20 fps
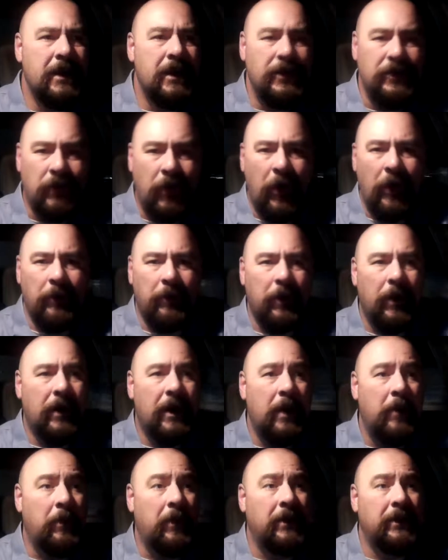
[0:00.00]
yard work
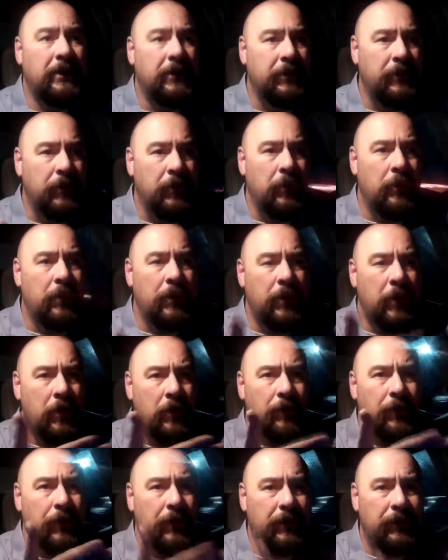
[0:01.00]
I wanted to do, and
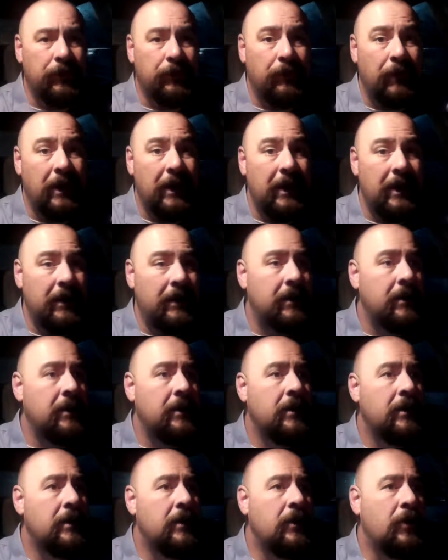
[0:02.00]
hopefully this rain
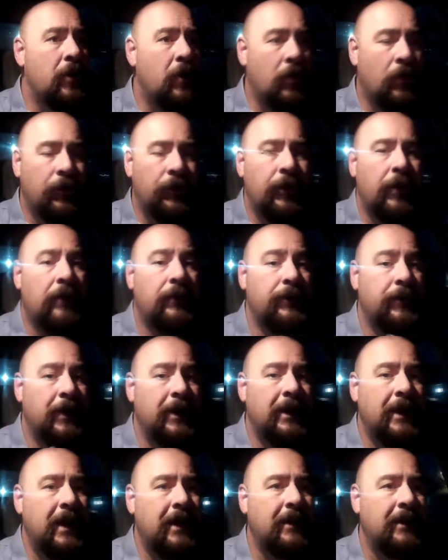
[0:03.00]
holds off so I
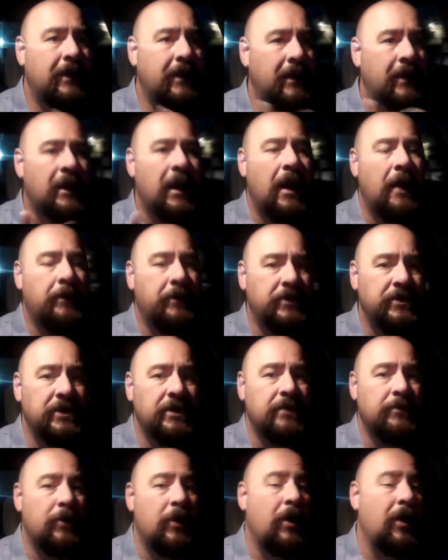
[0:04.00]
can accomplish it
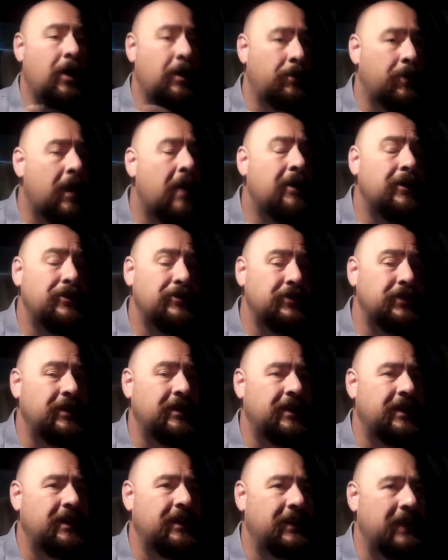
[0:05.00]
tomorrow. I probably should
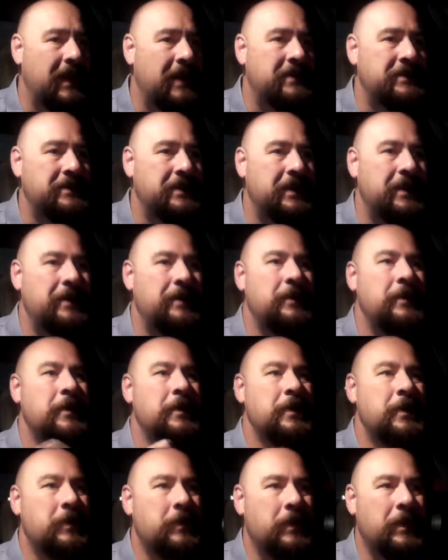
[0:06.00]
have did it last night
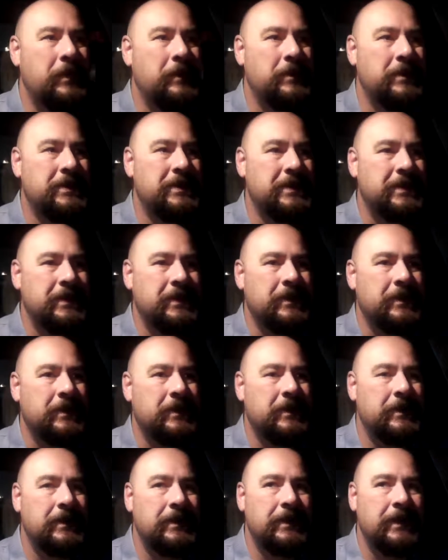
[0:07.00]
when it was still
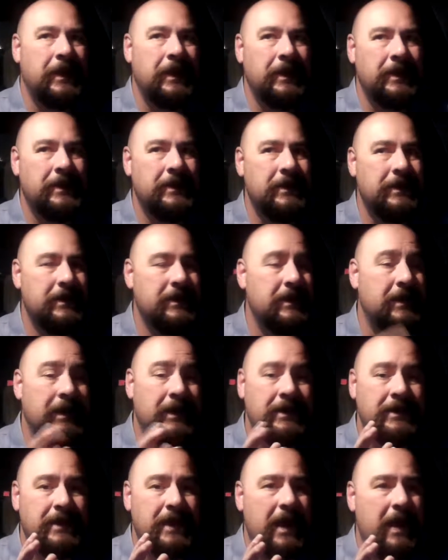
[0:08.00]
nice,
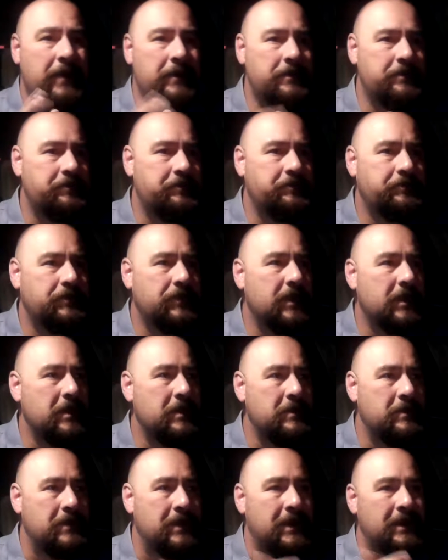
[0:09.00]
nice out.
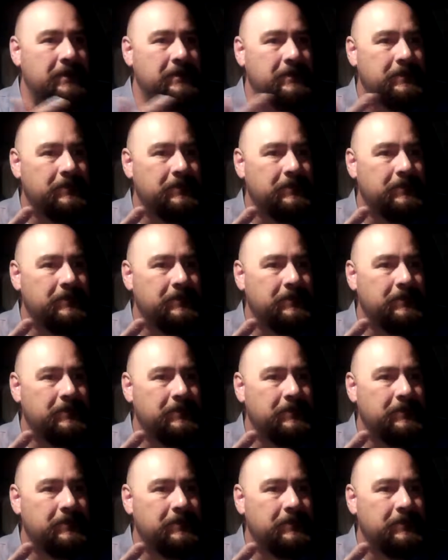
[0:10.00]
But